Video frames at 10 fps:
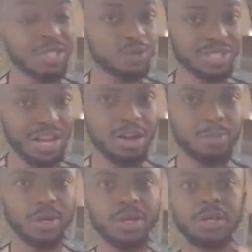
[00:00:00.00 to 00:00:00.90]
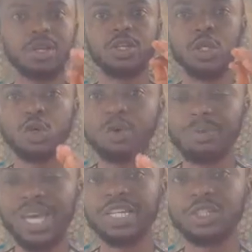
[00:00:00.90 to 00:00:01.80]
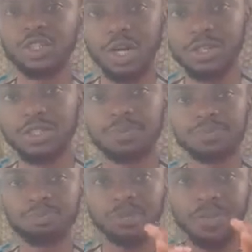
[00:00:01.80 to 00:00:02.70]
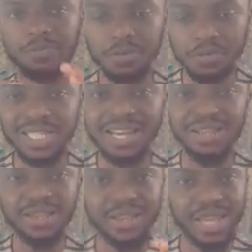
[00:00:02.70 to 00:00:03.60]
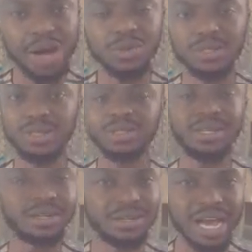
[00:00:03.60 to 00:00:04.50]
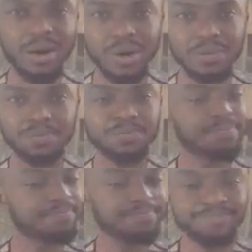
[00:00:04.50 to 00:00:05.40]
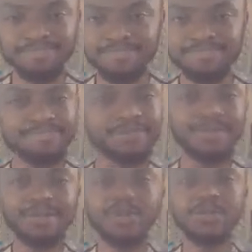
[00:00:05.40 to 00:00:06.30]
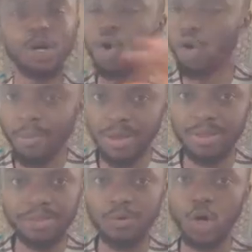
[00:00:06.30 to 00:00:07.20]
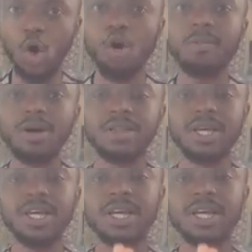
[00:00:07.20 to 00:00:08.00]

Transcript: sign up, you will be paying just 15,000 naira for a whole month. For a whole month,